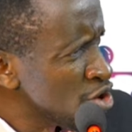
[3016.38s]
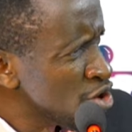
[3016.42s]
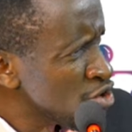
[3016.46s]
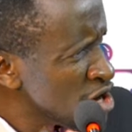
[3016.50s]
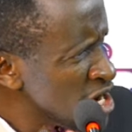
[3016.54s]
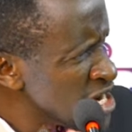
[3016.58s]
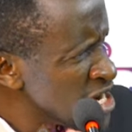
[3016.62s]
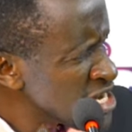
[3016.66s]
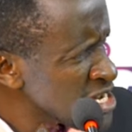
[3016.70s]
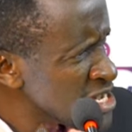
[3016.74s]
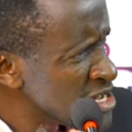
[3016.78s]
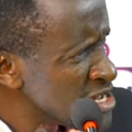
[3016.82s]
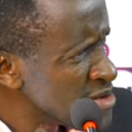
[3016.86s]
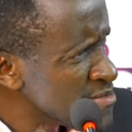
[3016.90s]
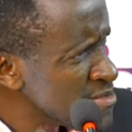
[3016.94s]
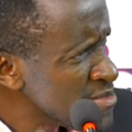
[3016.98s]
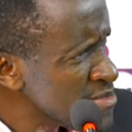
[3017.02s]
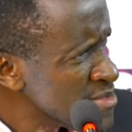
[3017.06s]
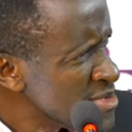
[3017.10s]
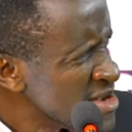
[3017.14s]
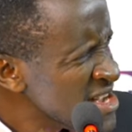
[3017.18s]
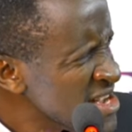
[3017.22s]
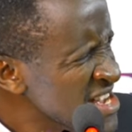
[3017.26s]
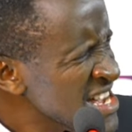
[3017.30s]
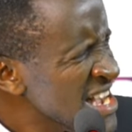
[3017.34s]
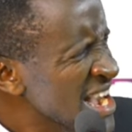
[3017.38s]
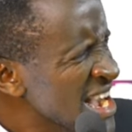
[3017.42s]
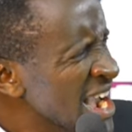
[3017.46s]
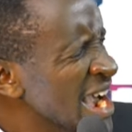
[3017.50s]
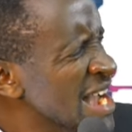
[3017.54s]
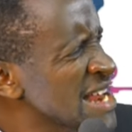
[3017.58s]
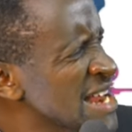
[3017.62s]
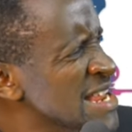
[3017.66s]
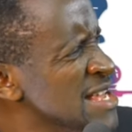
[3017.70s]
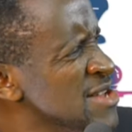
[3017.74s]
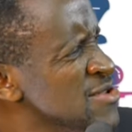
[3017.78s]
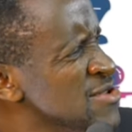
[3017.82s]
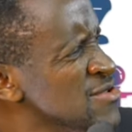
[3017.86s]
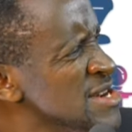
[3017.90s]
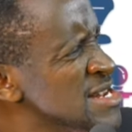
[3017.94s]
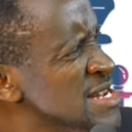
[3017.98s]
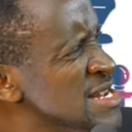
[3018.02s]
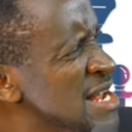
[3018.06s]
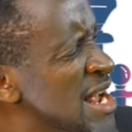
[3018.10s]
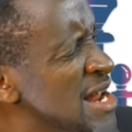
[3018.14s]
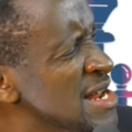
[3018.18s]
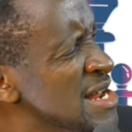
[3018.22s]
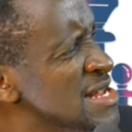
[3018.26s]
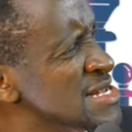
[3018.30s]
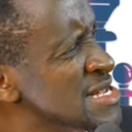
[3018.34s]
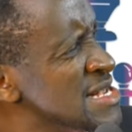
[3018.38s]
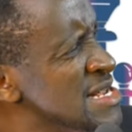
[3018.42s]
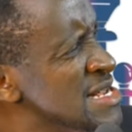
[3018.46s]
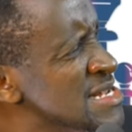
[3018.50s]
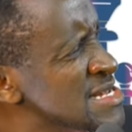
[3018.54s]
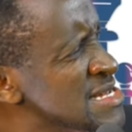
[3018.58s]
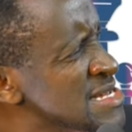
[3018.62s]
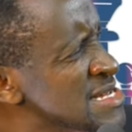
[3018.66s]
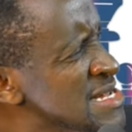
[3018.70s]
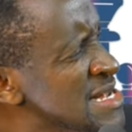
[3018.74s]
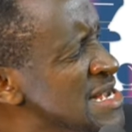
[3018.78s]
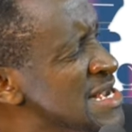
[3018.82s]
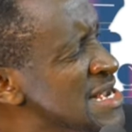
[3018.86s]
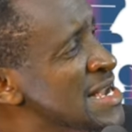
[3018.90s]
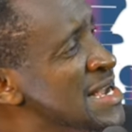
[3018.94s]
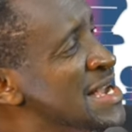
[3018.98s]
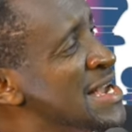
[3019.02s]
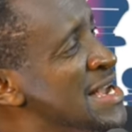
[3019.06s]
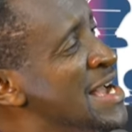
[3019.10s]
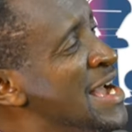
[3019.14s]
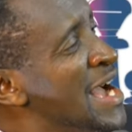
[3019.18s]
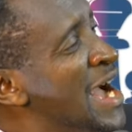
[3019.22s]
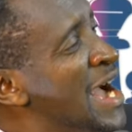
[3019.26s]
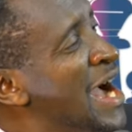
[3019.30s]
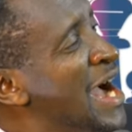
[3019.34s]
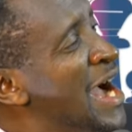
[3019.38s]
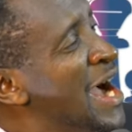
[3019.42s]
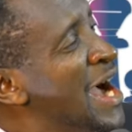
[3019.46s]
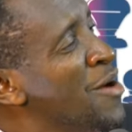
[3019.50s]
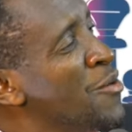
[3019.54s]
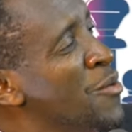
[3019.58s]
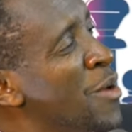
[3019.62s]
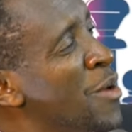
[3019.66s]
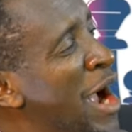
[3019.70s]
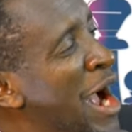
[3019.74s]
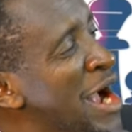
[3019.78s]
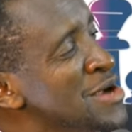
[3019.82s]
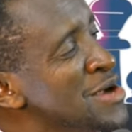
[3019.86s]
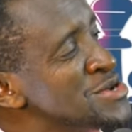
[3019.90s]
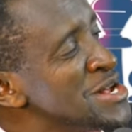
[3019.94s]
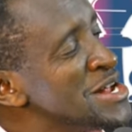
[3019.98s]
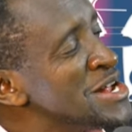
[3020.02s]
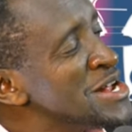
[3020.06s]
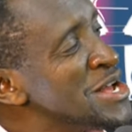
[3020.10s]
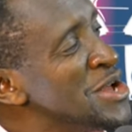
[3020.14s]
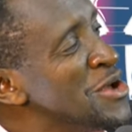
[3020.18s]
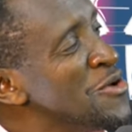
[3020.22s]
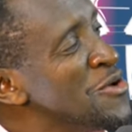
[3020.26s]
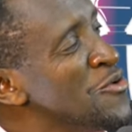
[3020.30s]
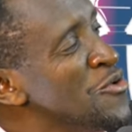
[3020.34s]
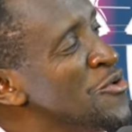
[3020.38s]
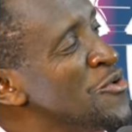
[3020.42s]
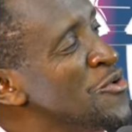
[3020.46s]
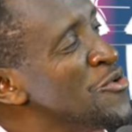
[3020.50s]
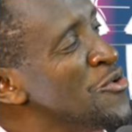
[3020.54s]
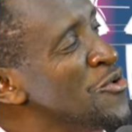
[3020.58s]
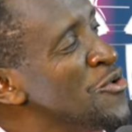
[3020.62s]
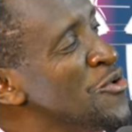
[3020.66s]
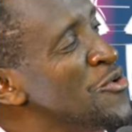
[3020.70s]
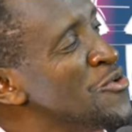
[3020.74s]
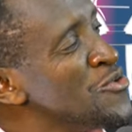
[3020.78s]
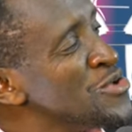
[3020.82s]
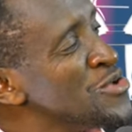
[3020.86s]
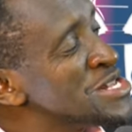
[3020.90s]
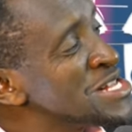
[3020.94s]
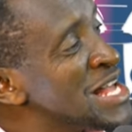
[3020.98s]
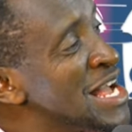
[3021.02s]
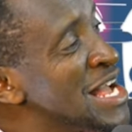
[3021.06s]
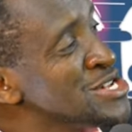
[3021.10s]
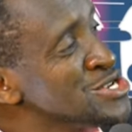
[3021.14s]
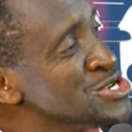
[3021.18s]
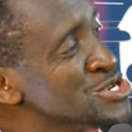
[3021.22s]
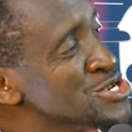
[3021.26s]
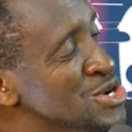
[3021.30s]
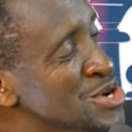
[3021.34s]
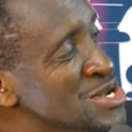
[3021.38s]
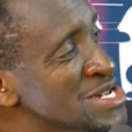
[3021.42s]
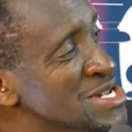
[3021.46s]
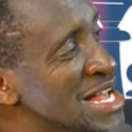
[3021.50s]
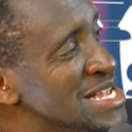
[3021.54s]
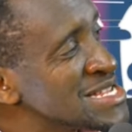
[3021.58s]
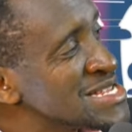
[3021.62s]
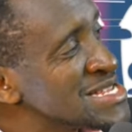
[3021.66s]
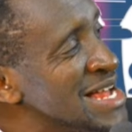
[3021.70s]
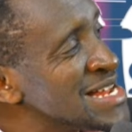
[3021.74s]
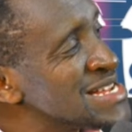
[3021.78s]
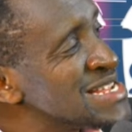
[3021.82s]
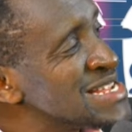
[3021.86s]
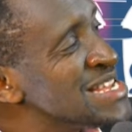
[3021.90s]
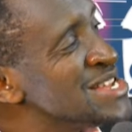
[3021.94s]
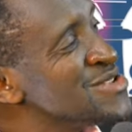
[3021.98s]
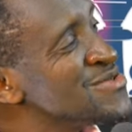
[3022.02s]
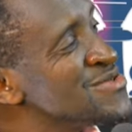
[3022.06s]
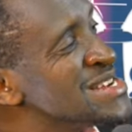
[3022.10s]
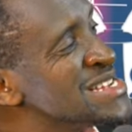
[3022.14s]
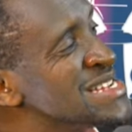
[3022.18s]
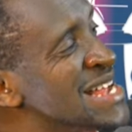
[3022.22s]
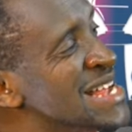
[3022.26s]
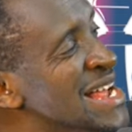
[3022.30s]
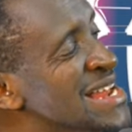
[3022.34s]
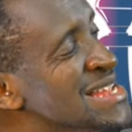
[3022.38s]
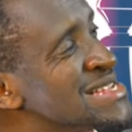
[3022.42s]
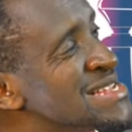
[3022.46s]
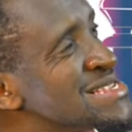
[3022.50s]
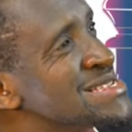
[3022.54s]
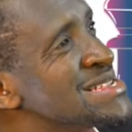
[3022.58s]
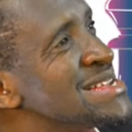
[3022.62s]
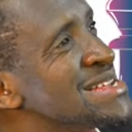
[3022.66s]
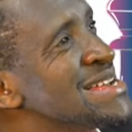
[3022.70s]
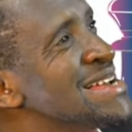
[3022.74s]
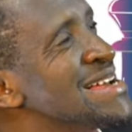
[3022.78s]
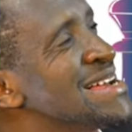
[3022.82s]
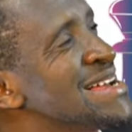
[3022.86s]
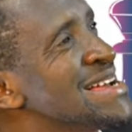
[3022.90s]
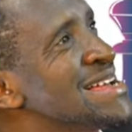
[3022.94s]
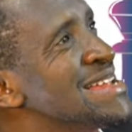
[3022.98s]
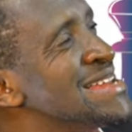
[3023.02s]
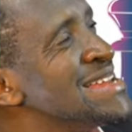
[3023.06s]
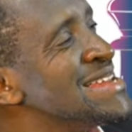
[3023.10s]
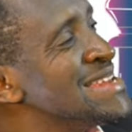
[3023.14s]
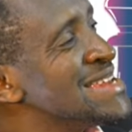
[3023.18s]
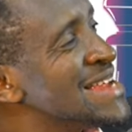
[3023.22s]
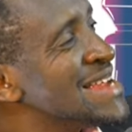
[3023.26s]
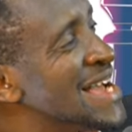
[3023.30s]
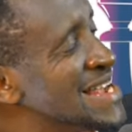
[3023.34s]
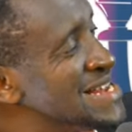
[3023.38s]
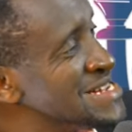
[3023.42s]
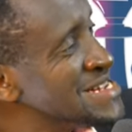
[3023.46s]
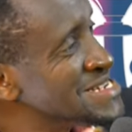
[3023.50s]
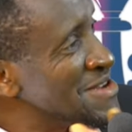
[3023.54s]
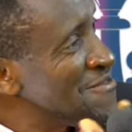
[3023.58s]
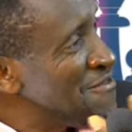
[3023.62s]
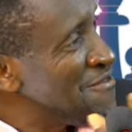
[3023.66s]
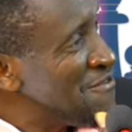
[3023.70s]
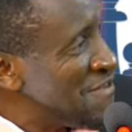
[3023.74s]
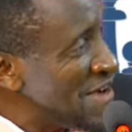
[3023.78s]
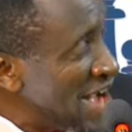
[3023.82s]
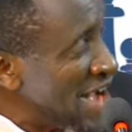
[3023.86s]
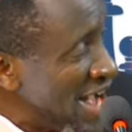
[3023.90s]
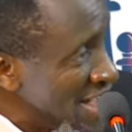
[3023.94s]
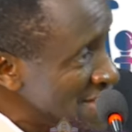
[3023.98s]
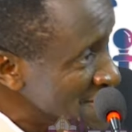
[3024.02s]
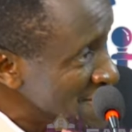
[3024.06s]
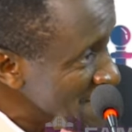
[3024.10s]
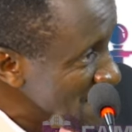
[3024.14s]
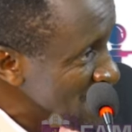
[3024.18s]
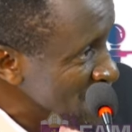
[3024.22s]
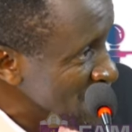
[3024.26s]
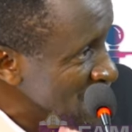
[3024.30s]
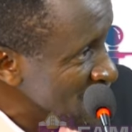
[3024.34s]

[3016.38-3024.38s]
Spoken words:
treat him and he retains his. Actually, research shows us that he retains 95